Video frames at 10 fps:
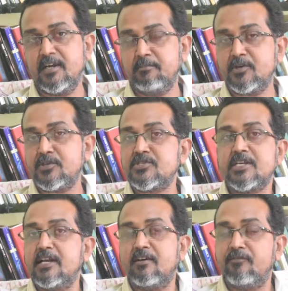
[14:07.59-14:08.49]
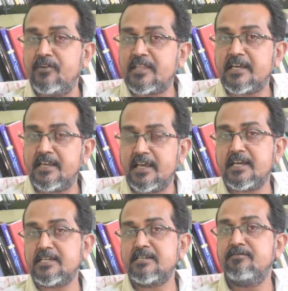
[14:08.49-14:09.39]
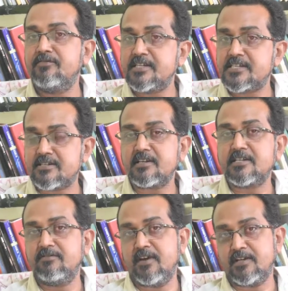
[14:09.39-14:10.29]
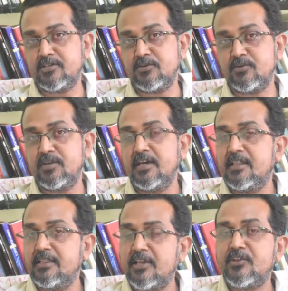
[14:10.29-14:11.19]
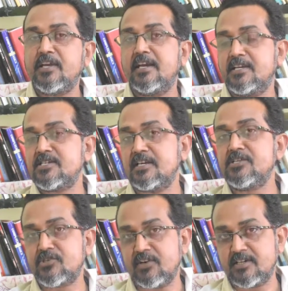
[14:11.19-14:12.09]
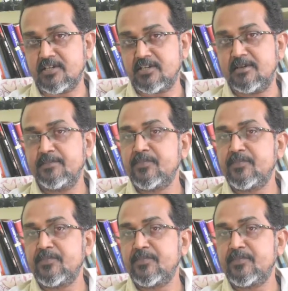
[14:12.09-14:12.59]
Because with a negative, destructive attitude, nothing gets constructed.